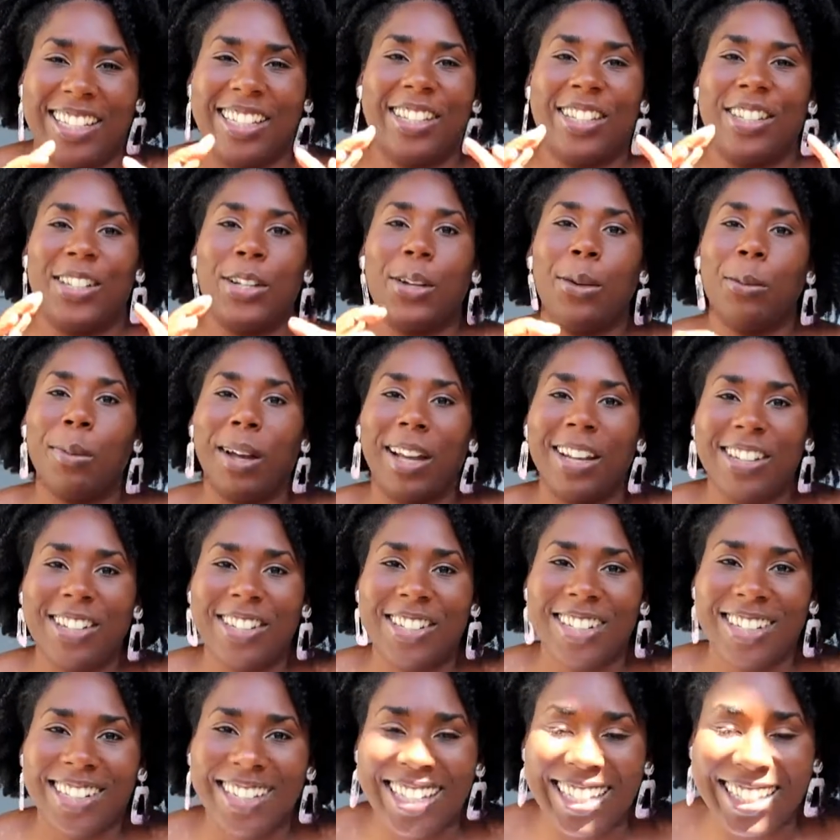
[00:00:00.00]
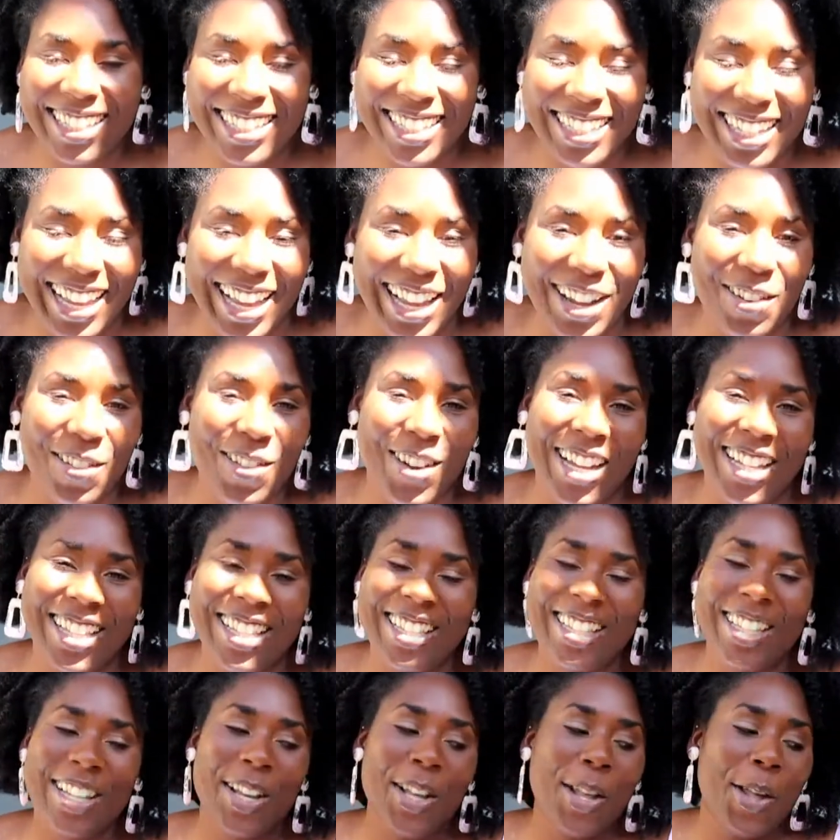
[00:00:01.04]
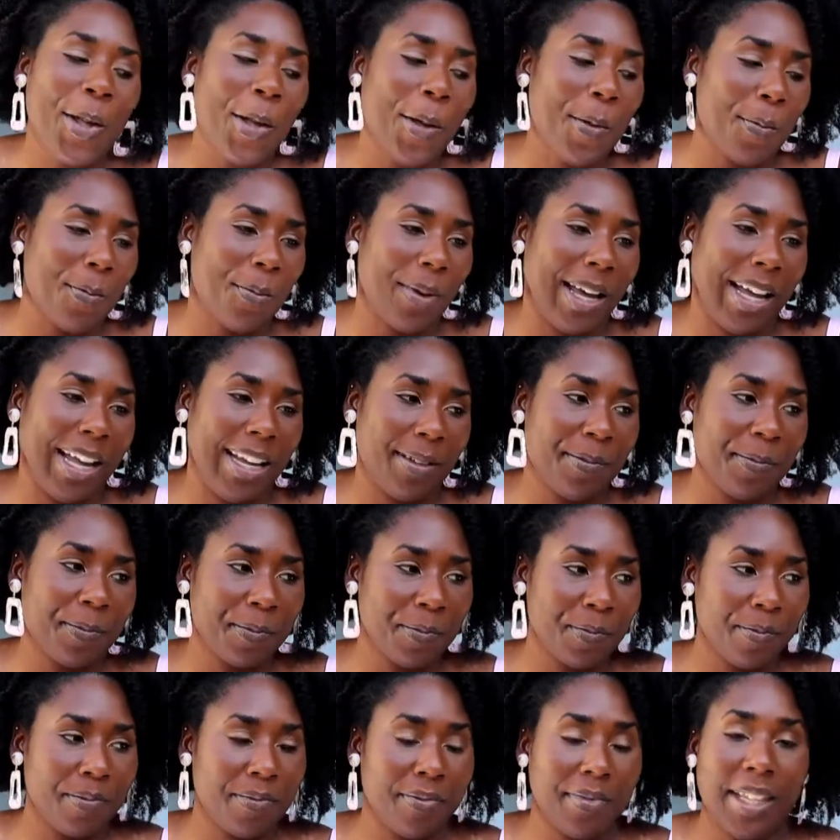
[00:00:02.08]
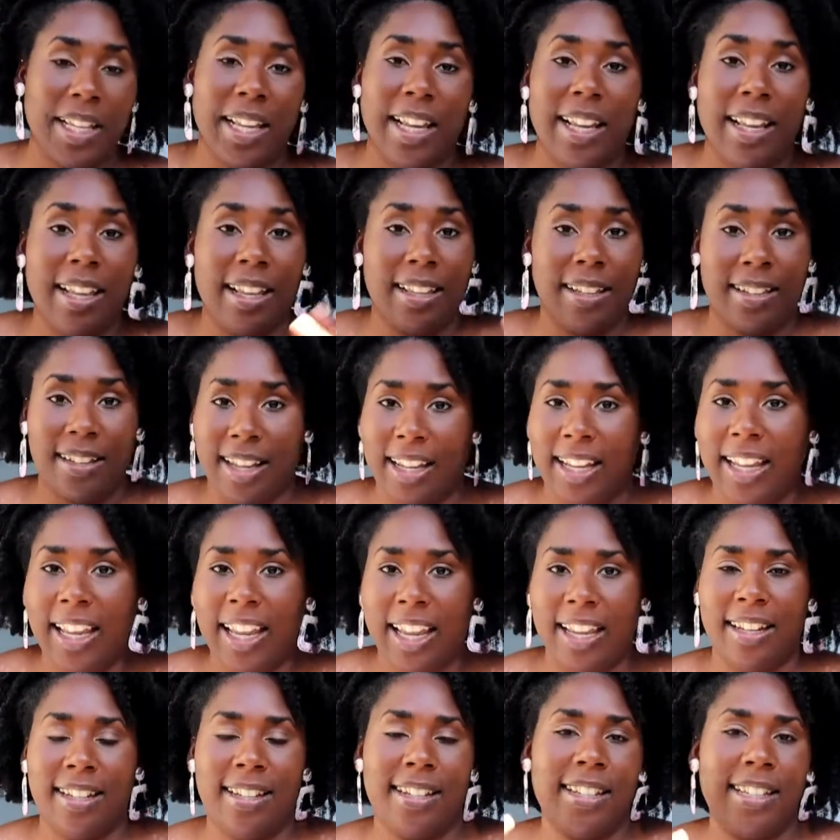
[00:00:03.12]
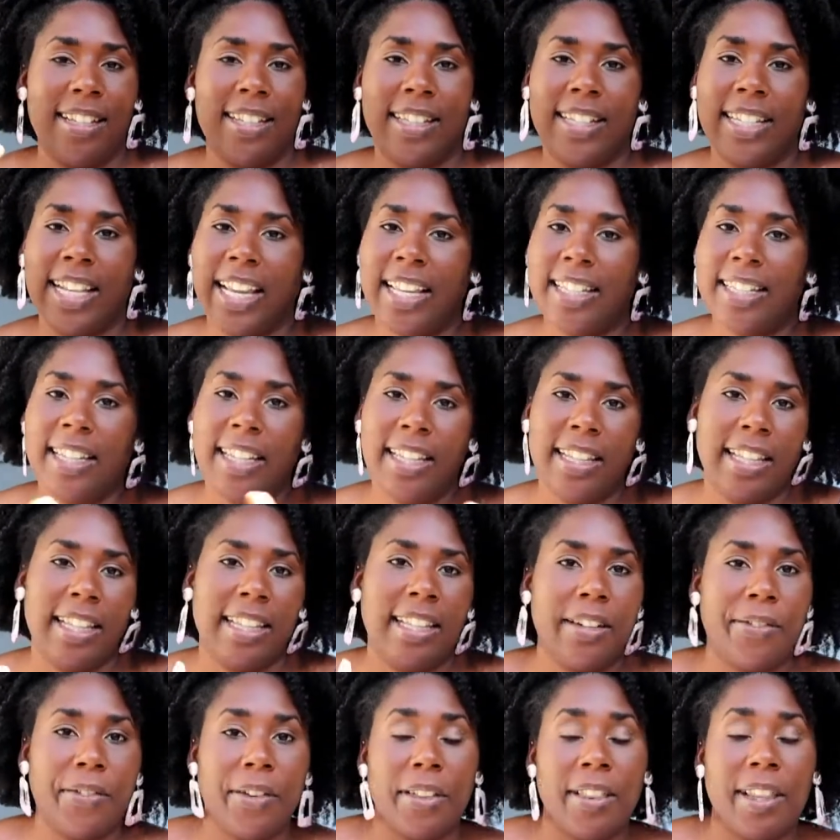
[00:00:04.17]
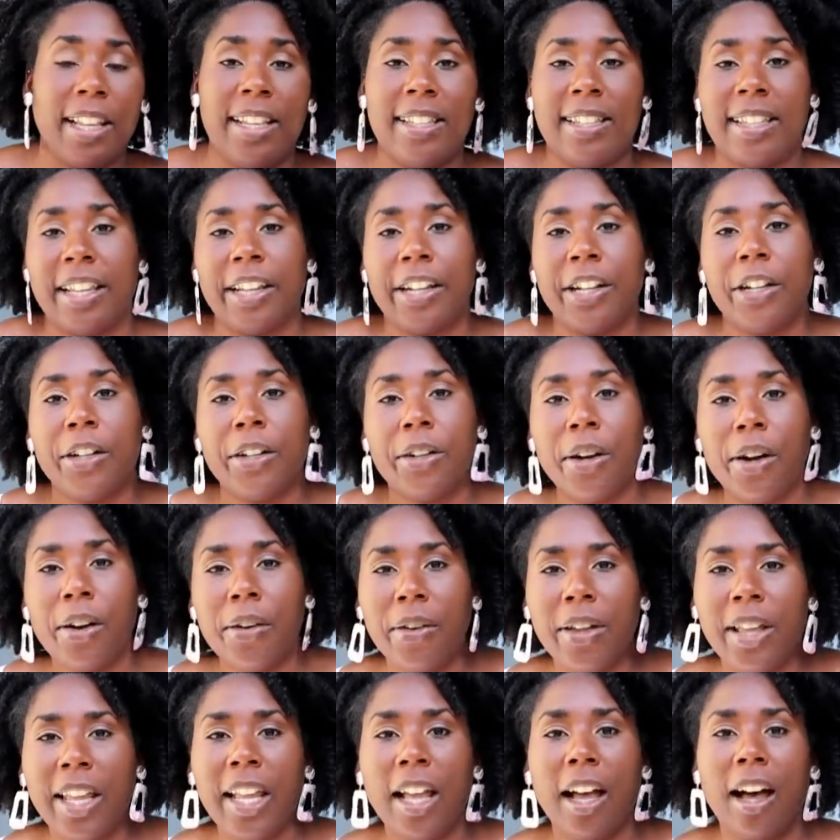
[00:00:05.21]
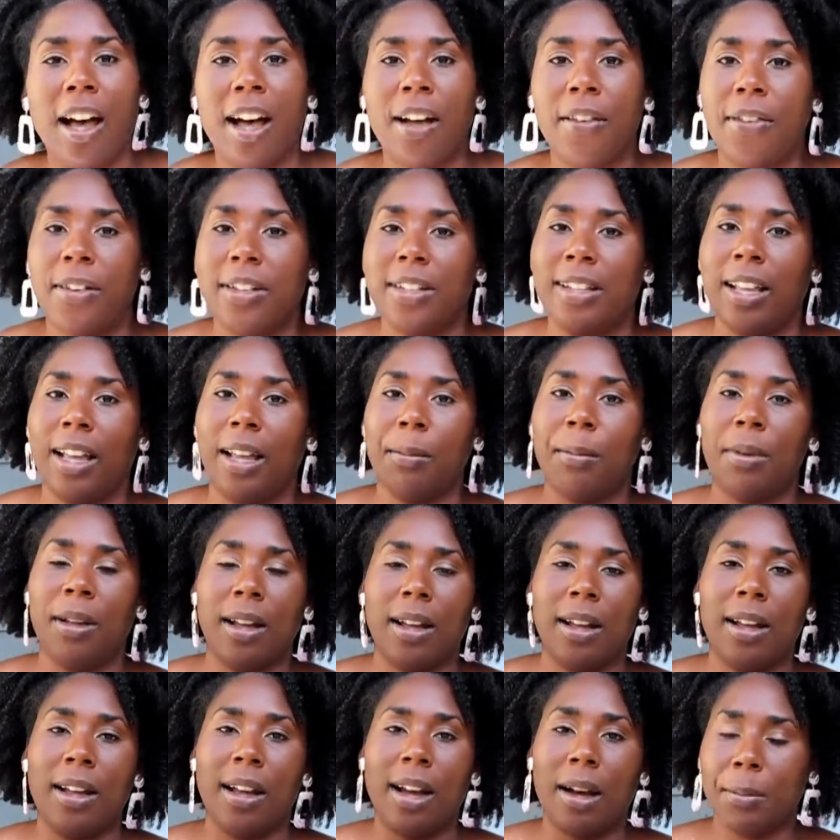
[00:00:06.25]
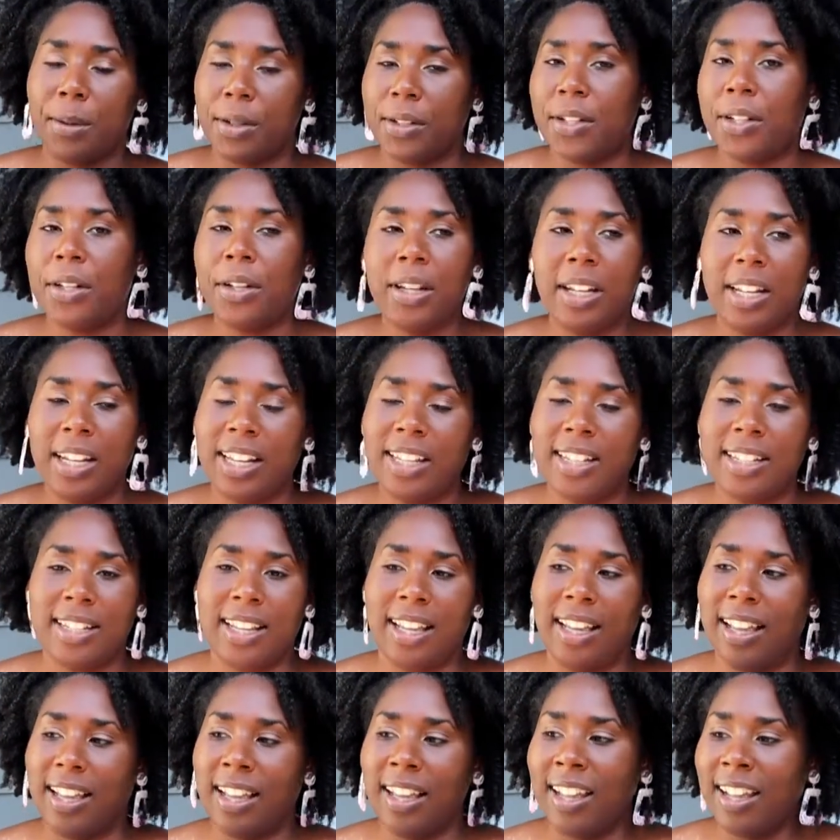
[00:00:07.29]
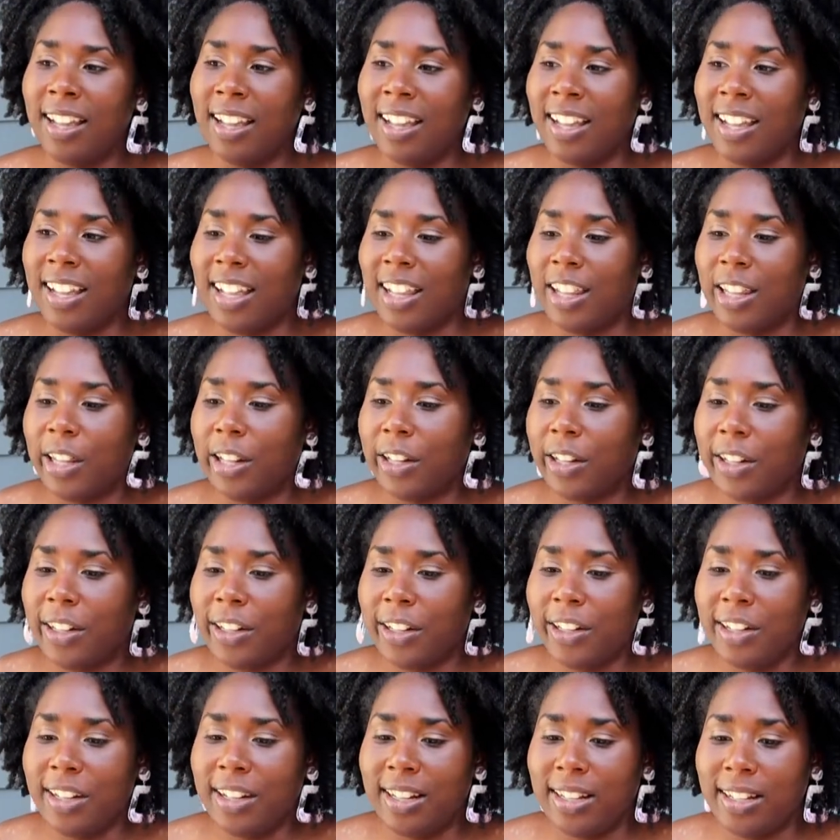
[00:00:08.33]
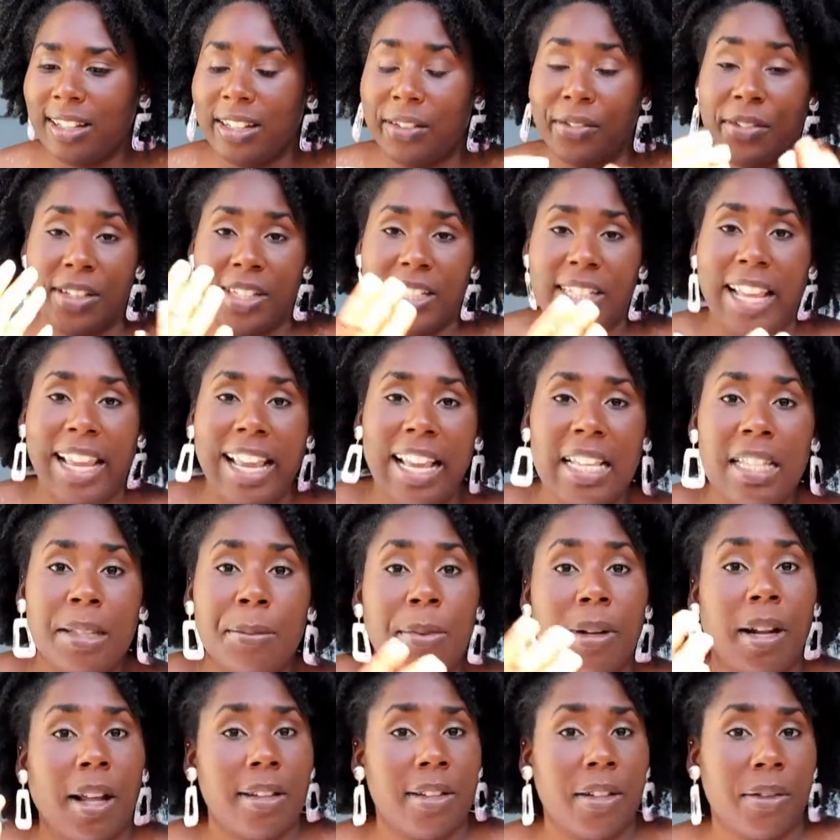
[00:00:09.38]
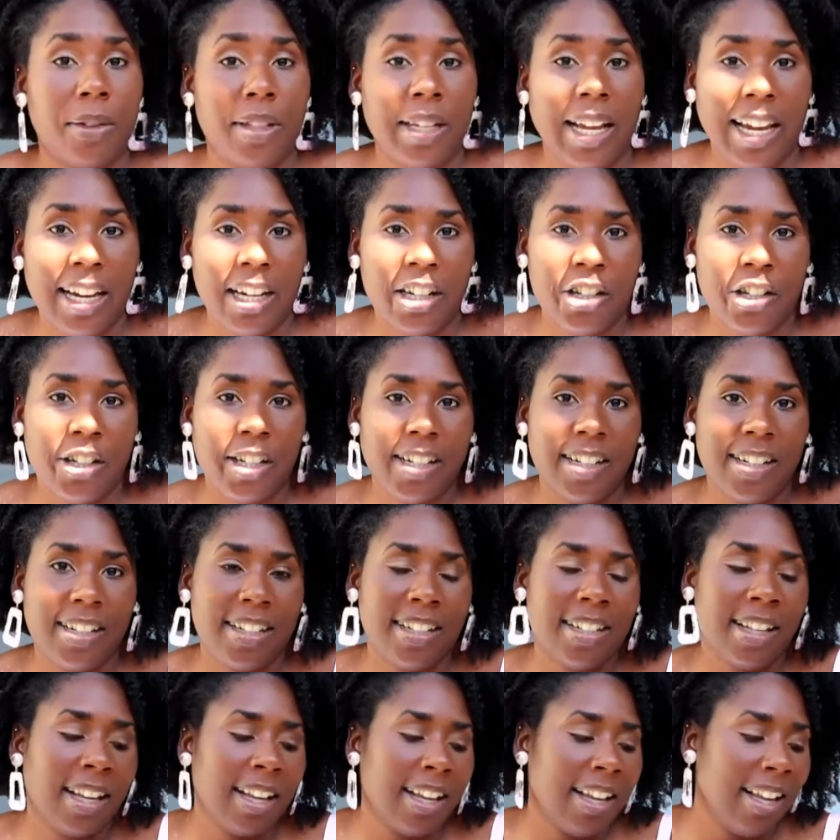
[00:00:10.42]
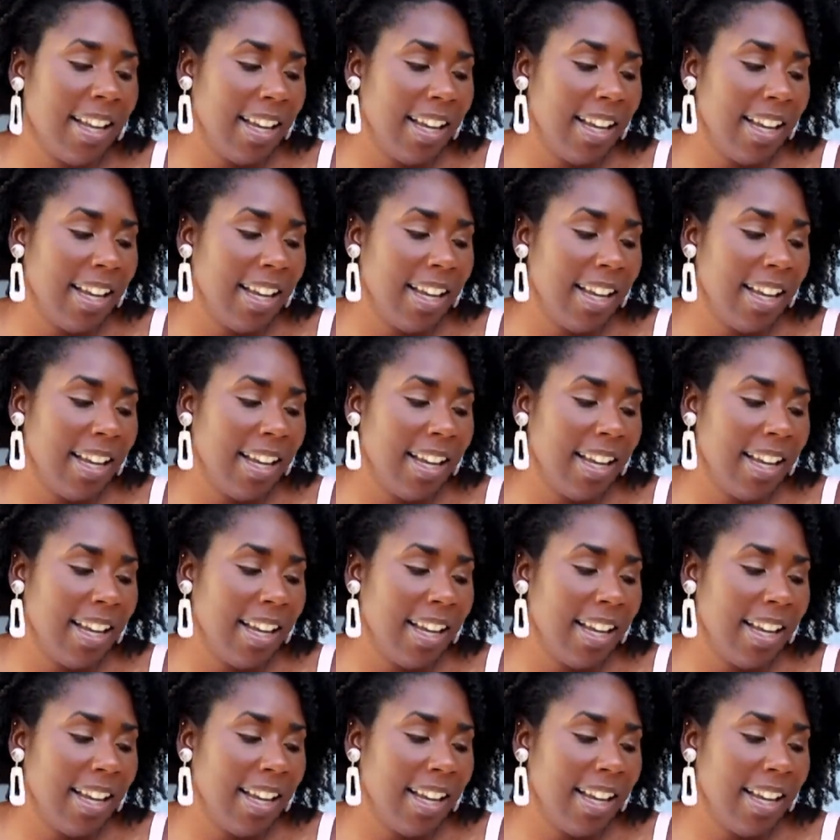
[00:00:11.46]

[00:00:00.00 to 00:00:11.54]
Just too much at once. But again, tasting the different things that you're growing offers up opportunity to learn different tastes, but also textures.